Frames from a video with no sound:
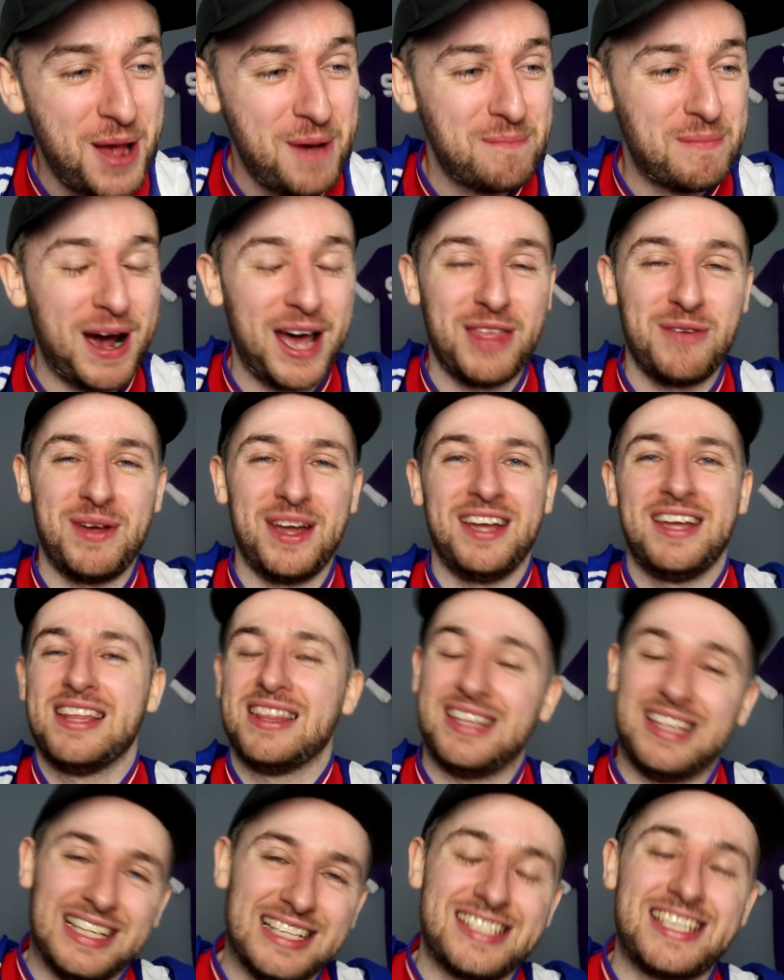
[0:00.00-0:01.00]
By the way,
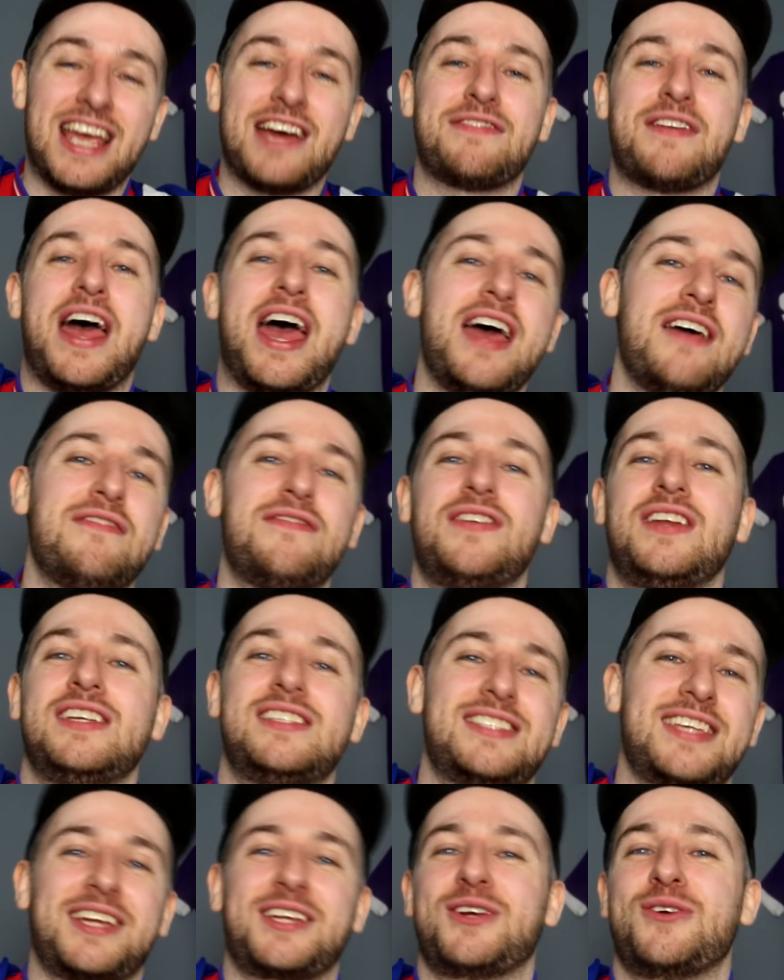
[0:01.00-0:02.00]
they deserve every
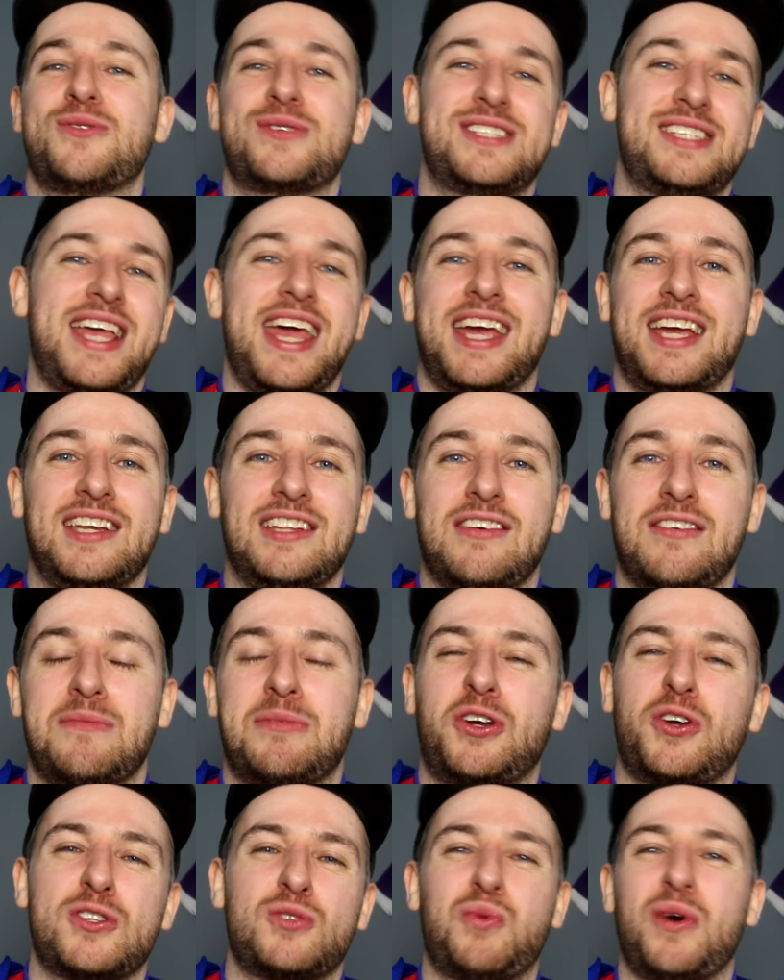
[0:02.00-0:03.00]
single second of it
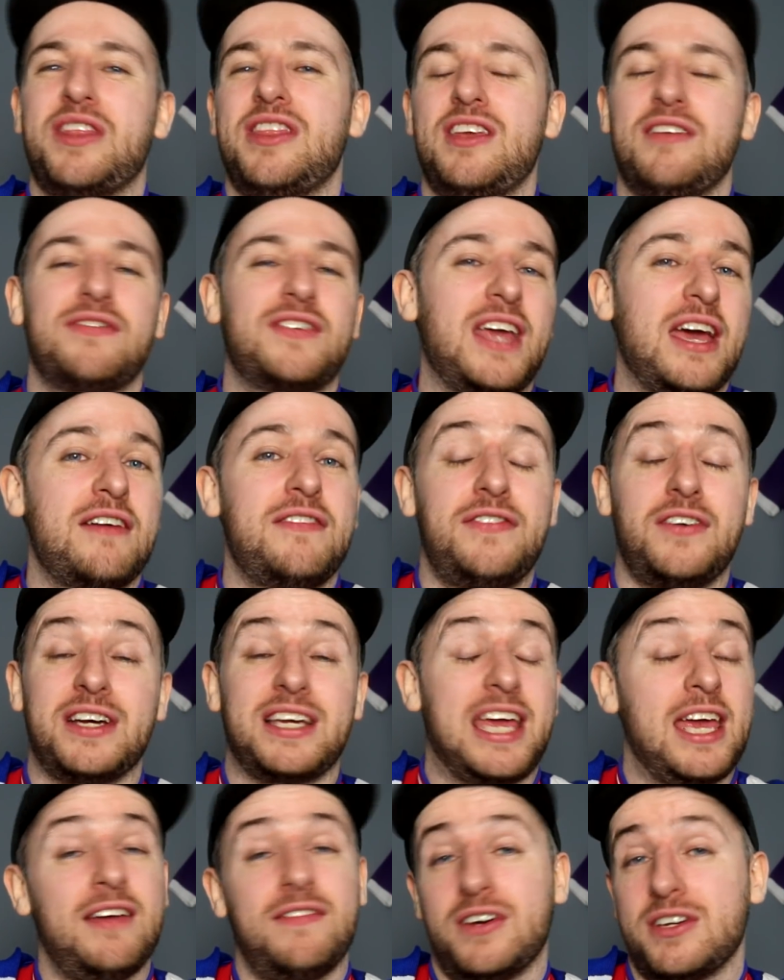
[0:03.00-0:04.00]
because what they've give,
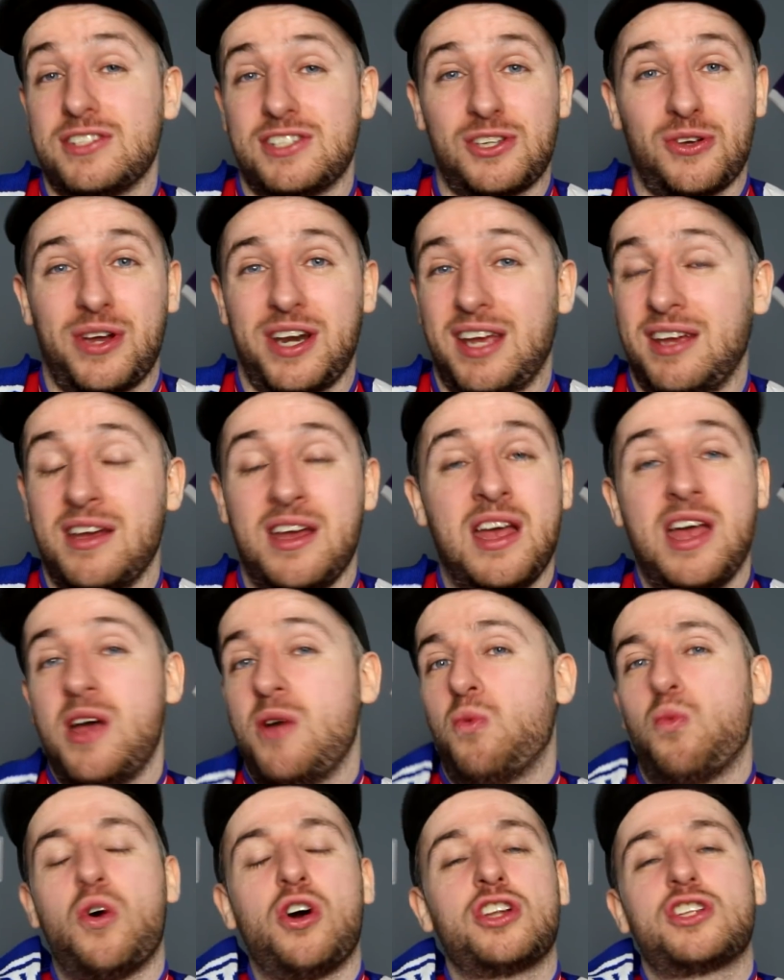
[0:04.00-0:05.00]
gave us, sorry,
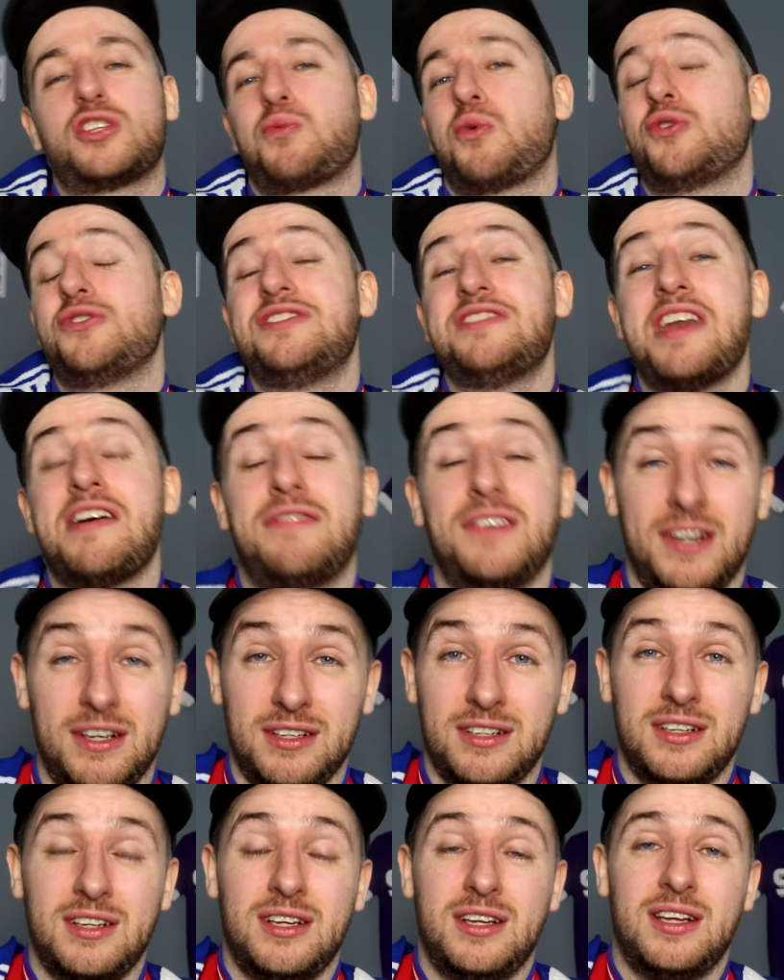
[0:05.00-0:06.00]
words will never,
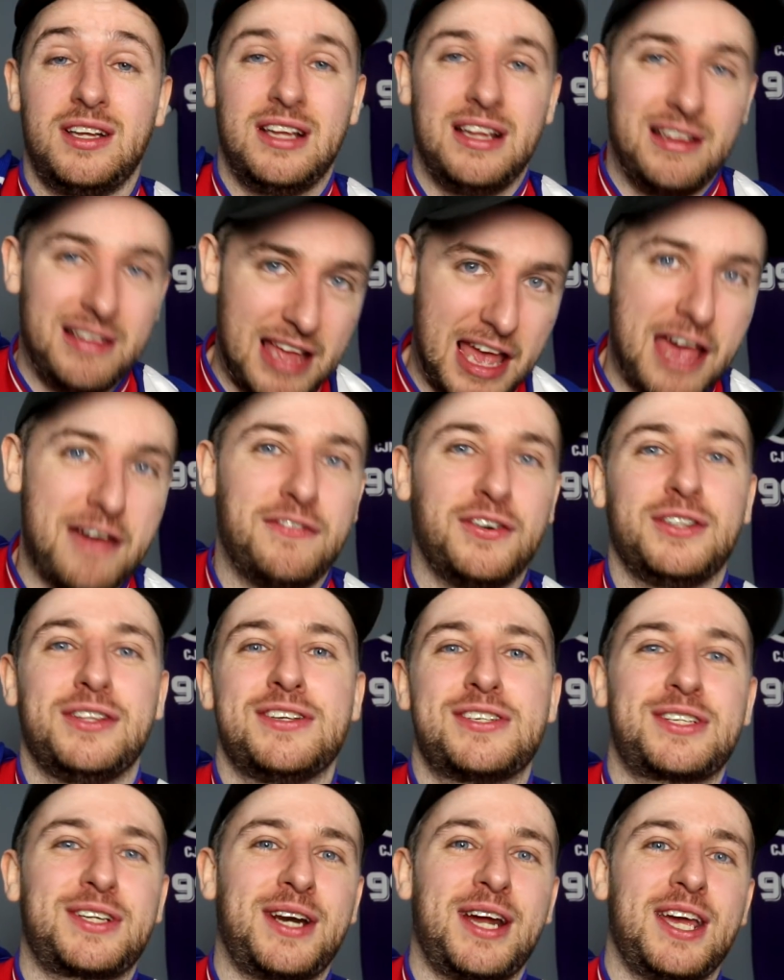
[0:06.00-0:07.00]
ever
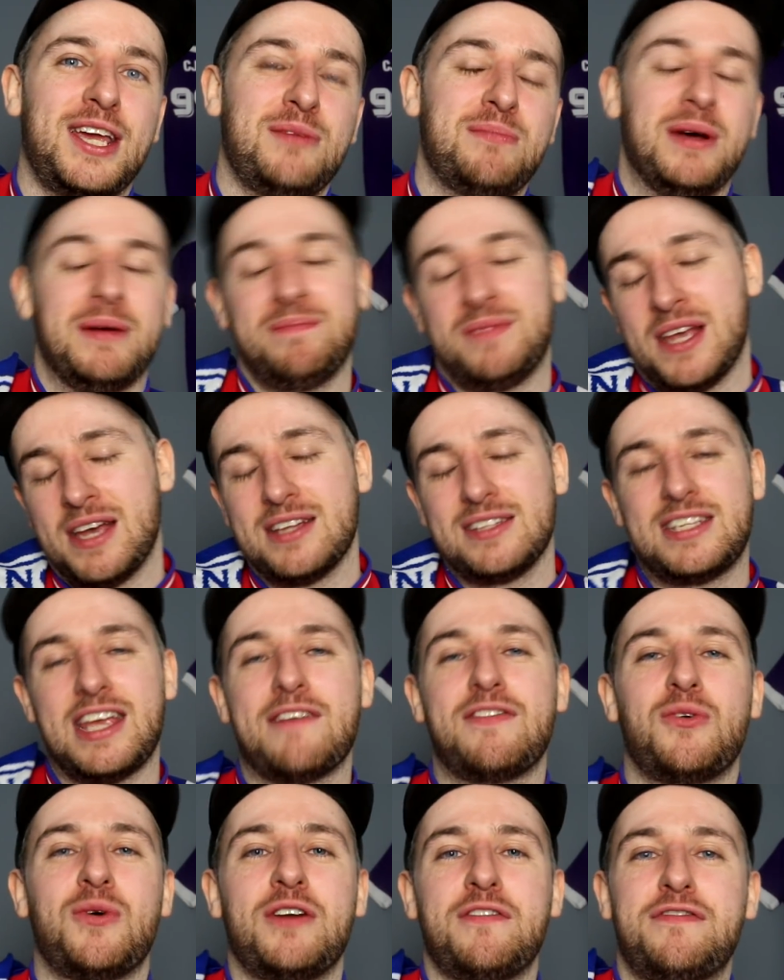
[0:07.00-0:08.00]
describe it. To
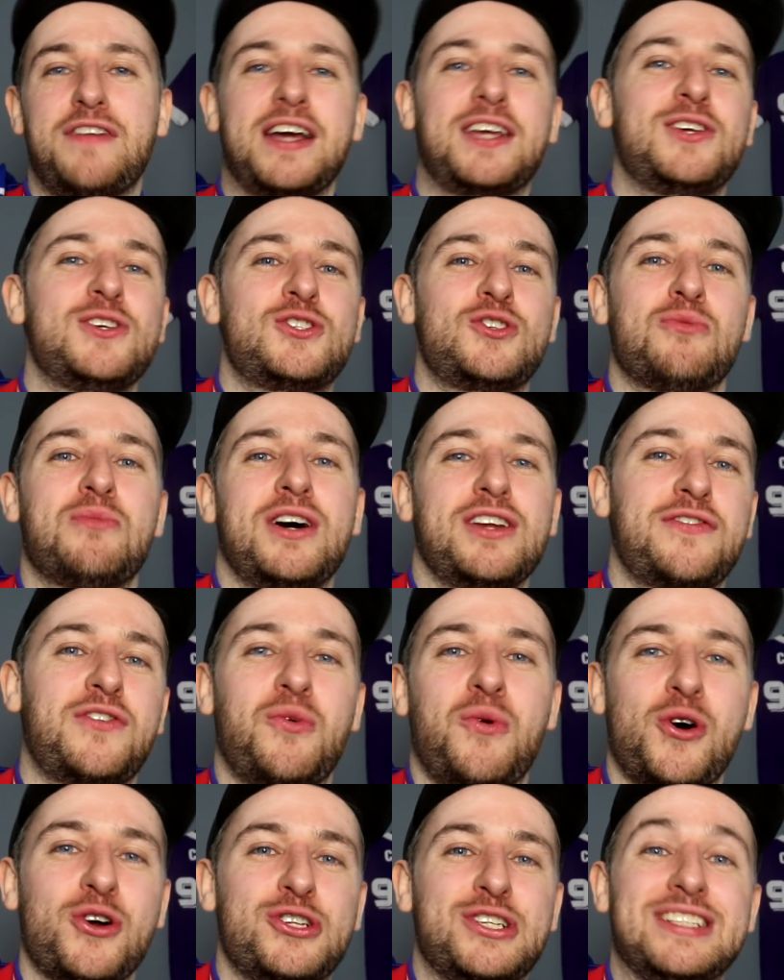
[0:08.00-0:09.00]
everyone, thank you so much for
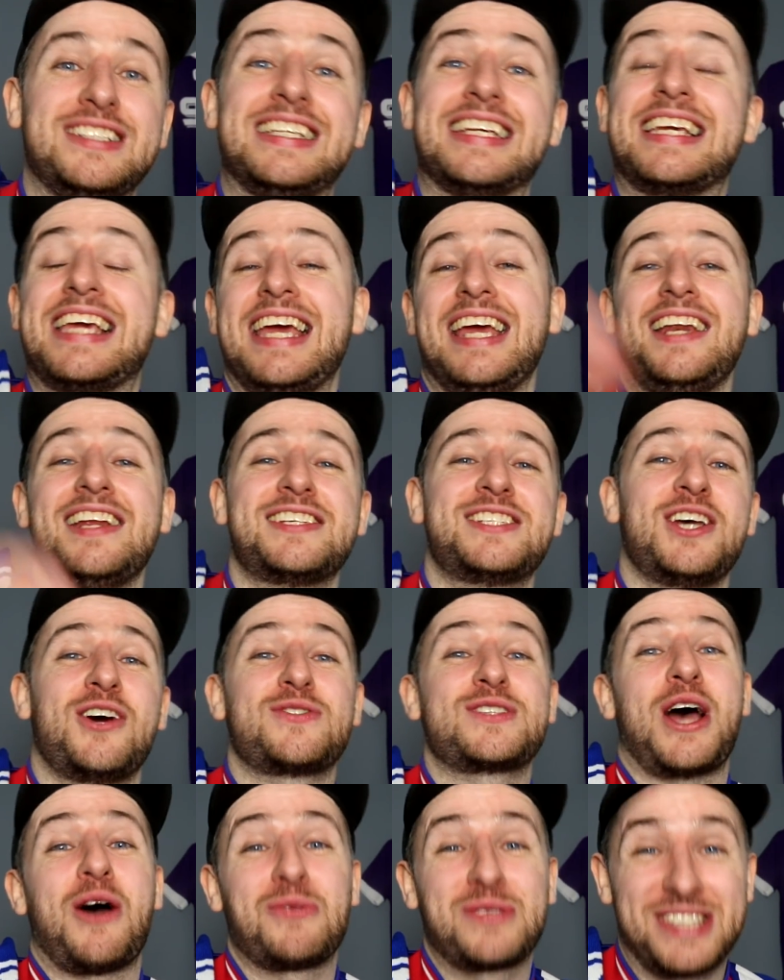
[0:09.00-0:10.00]
watching. Take care of
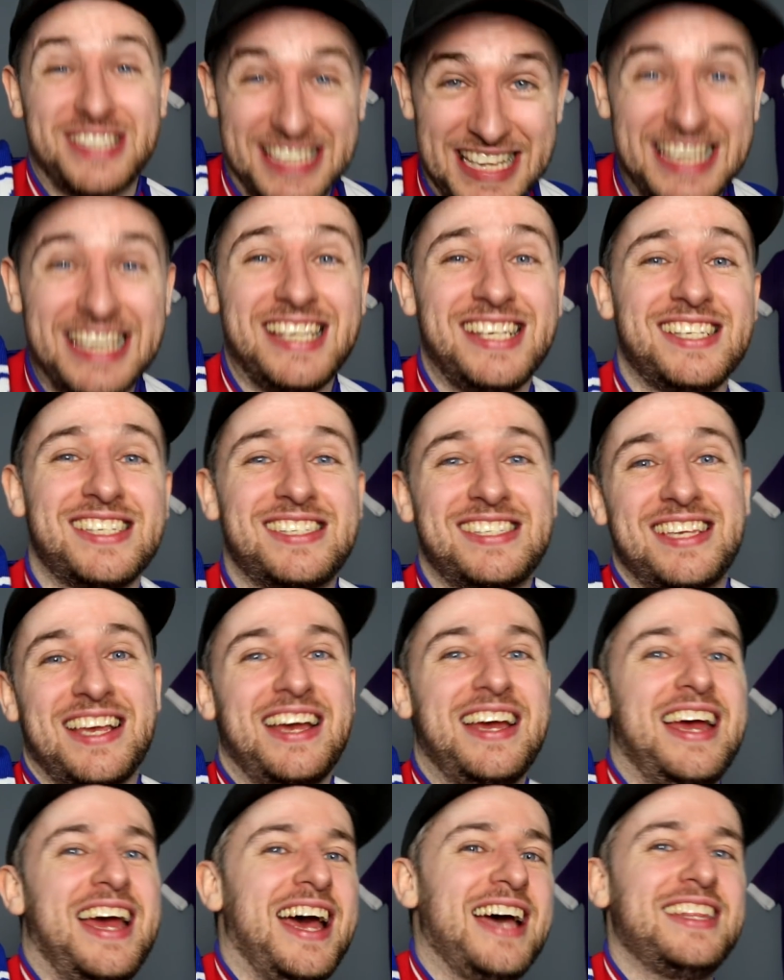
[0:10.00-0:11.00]
yourselves. I'll see you
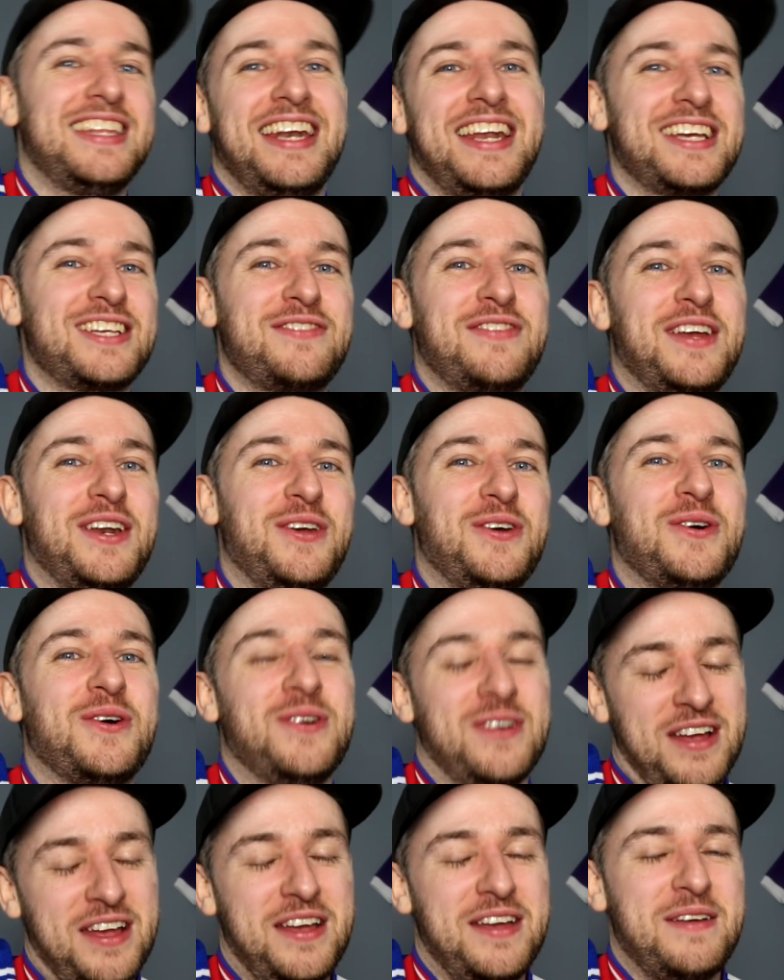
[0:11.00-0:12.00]
in the next
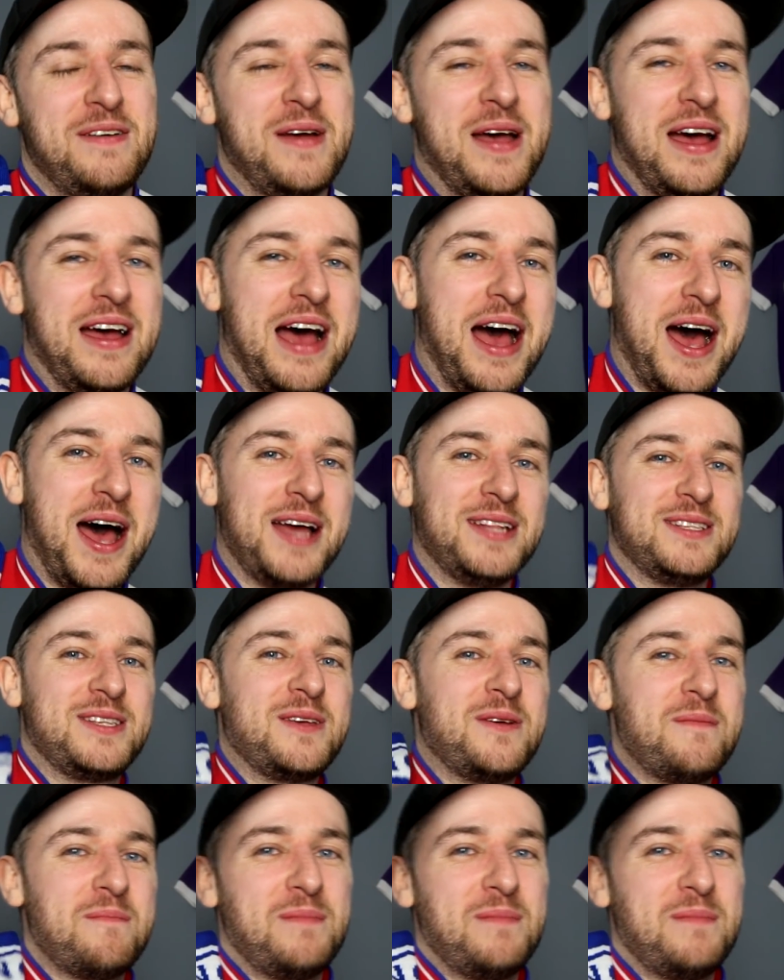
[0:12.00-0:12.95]
video and